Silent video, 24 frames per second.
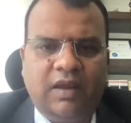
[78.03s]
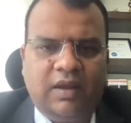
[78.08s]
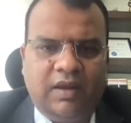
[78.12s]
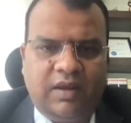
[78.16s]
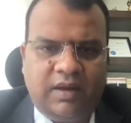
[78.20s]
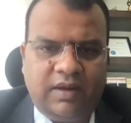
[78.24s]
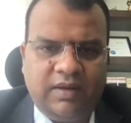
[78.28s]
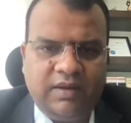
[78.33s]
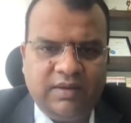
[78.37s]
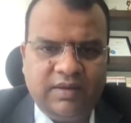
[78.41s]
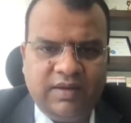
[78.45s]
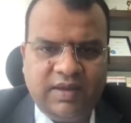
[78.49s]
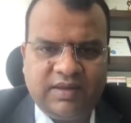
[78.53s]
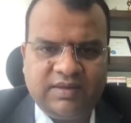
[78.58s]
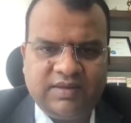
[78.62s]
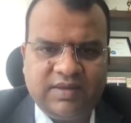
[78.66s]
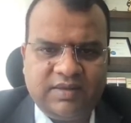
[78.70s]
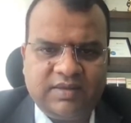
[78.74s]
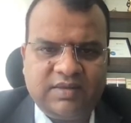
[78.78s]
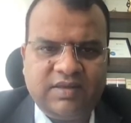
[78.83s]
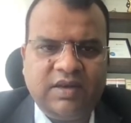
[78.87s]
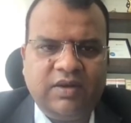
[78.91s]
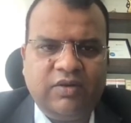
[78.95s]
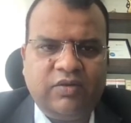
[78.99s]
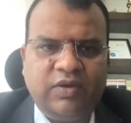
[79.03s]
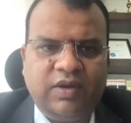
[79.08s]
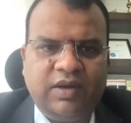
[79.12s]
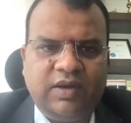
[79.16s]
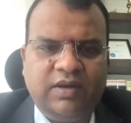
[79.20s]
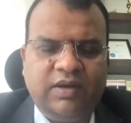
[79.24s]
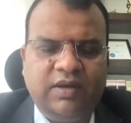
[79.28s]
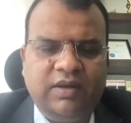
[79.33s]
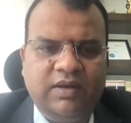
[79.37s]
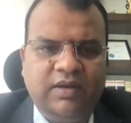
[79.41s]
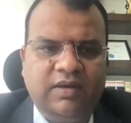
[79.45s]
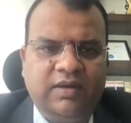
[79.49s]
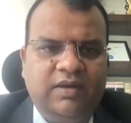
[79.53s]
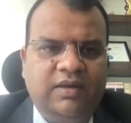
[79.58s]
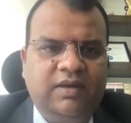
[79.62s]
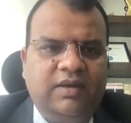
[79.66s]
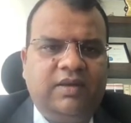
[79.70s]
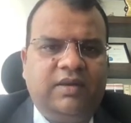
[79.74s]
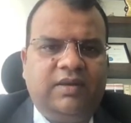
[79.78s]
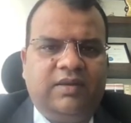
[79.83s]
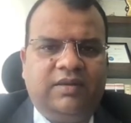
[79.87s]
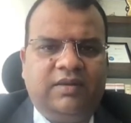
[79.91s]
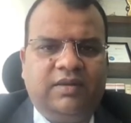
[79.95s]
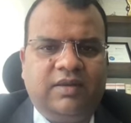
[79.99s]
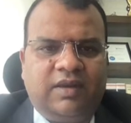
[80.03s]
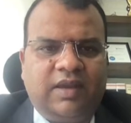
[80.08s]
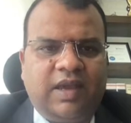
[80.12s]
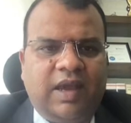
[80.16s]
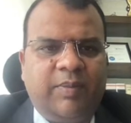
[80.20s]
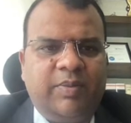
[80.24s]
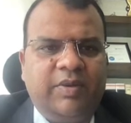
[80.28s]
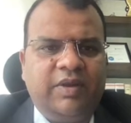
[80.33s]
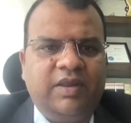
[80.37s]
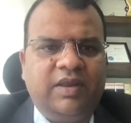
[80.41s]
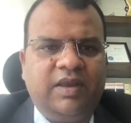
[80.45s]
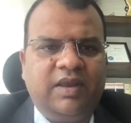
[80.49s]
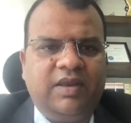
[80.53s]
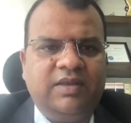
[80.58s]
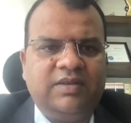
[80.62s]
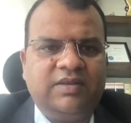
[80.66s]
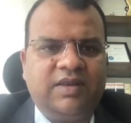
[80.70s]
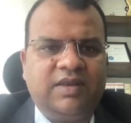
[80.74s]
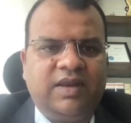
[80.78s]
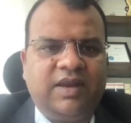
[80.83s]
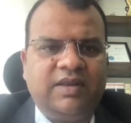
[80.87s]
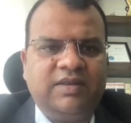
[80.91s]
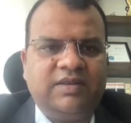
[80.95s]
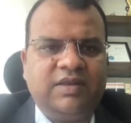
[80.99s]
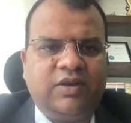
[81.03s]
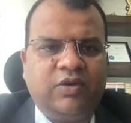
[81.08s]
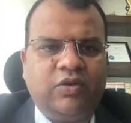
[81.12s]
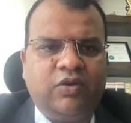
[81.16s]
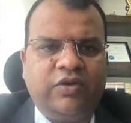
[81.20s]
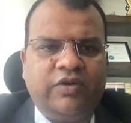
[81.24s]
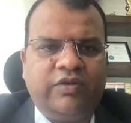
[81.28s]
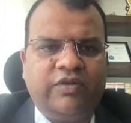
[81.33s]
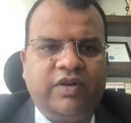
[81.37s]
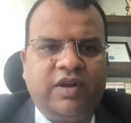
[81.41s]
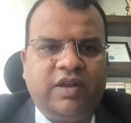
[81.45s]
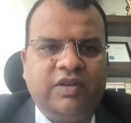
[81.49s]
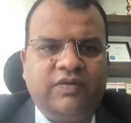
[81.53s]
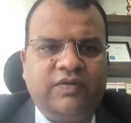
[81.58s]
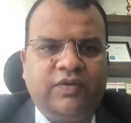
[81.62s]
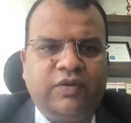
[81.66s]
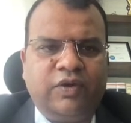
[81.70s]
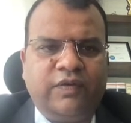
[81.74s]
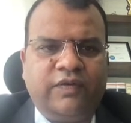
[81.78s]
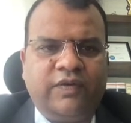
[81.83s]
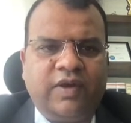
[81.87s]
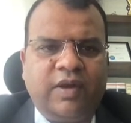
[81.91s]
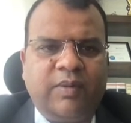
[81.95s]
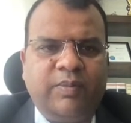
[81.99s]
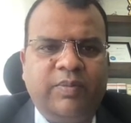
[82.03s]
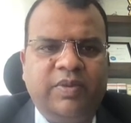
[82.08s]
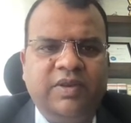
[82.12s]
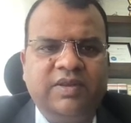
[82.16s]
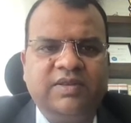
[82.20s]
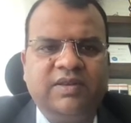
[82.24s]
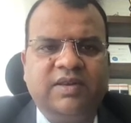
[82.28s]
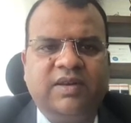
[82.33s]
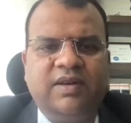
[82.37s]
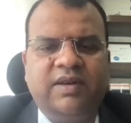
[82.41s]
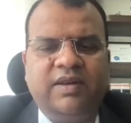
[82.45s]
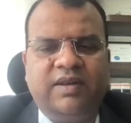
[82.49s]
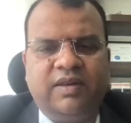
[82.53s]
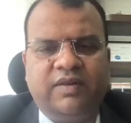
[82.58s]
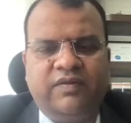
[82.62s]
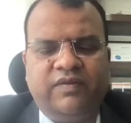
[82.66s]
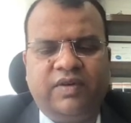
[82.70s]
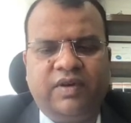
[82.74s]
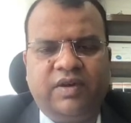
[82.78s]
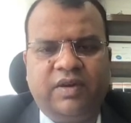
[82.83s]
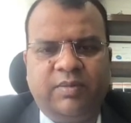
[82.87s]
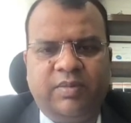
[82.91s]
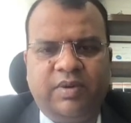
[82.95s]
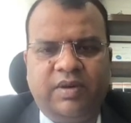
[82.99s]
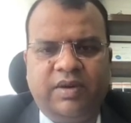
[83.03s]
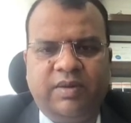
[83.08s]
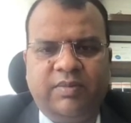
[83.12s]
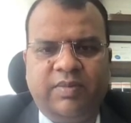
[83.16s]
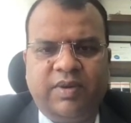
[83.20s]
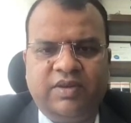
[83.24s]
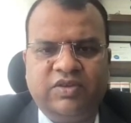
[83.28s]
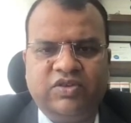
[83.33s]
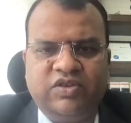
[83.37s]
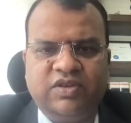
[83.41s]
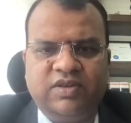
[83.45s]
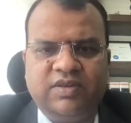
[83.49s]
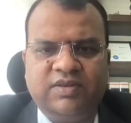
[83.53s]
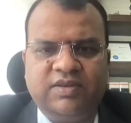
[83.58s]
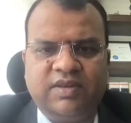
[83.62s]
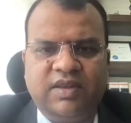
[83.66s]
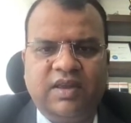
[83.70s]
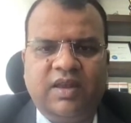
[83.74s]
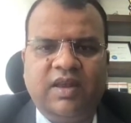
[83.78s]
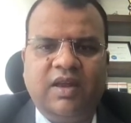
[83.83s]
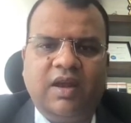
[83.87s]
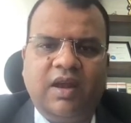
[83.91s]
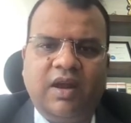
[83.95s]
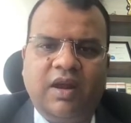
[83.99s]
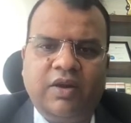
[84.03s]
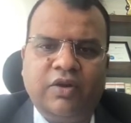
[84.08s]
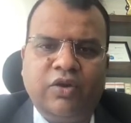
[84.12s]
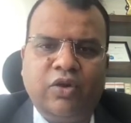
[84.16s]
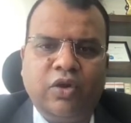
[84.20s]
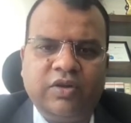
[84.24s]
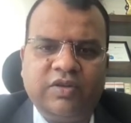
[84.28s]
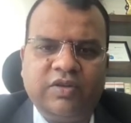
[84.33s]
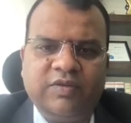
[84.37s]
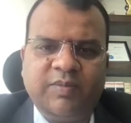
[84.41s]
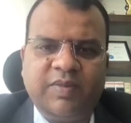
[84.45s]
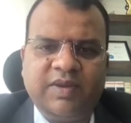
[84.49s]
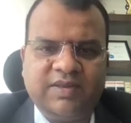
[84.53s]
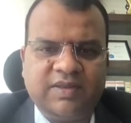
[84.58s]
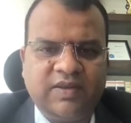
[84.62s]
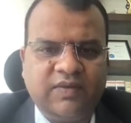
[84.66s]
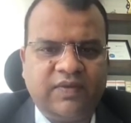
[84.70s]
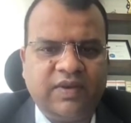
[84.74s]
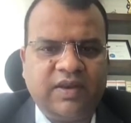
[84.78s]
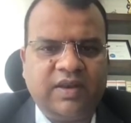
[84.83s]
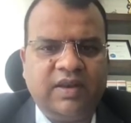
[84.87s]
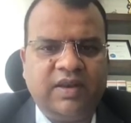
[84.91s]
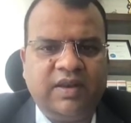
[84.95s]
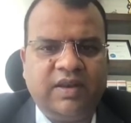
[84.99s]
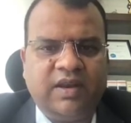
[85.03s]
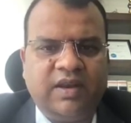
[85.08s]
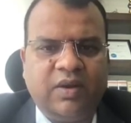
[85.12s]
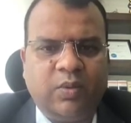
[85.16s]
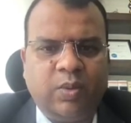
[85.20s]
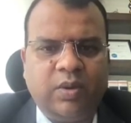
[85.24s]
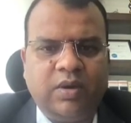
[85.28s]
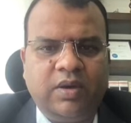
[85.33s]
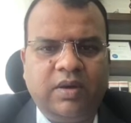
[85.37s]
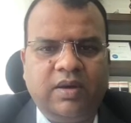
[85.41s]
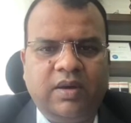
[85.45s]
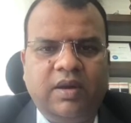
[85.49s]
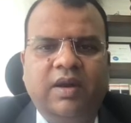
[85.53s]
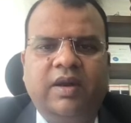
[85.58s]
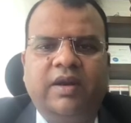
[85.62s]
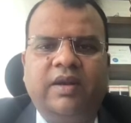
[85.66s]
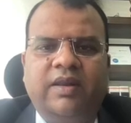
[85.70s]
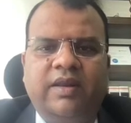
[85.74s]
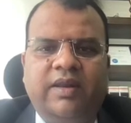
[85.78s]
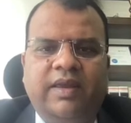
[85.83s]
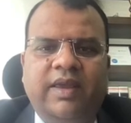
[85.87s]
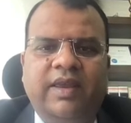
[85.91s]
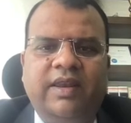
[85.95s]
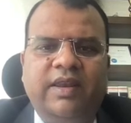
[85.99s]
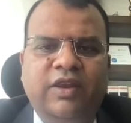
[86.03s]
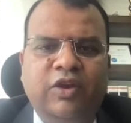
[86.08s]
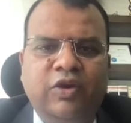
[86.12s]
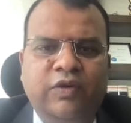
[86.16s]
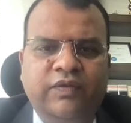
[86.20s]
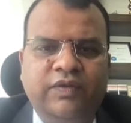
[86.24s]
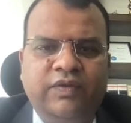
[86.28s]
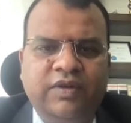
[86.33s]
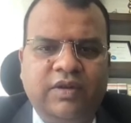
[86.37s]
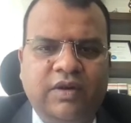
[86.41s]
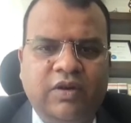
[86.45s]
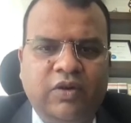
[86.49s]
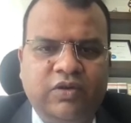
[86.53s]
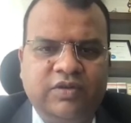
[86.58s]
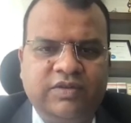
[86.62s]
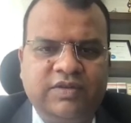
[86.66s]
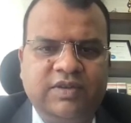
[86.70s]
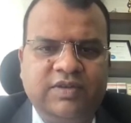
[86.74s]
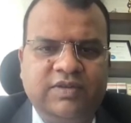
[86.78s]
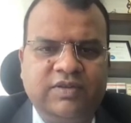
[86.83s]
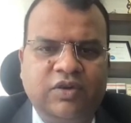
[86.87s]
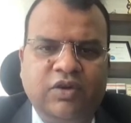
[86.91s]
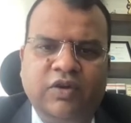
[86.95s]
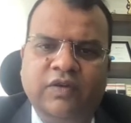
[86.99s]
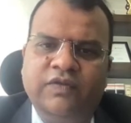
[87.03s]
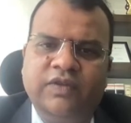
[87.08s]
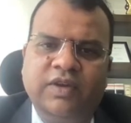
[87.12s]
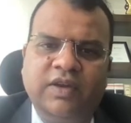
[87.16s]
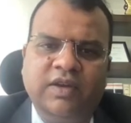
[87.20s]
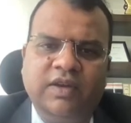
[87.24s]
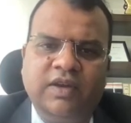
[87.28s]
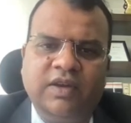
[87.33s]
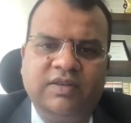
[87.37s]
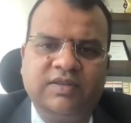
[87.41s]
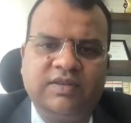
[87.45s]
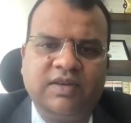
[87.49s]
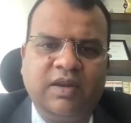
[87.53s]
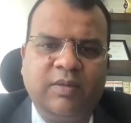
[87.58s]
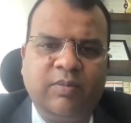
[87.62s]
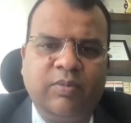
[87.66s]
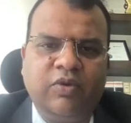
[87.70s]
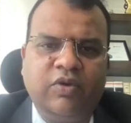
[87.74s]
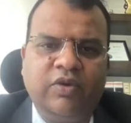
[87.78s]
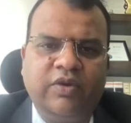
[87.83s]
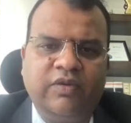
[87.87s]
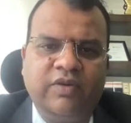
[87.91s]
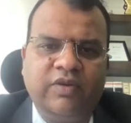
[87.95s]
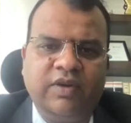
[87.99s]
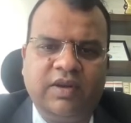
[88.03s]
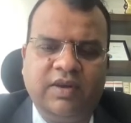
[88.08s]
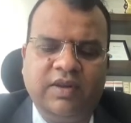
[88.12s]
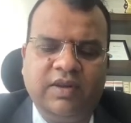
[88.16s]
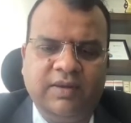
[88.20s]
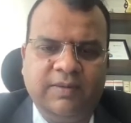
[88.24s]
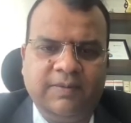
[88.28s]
Under the existing treaty, the capital gains arising on transfer of compulsorily convertible debentures are not specifically covered under any of the clauses of the India-Singapore Treaty.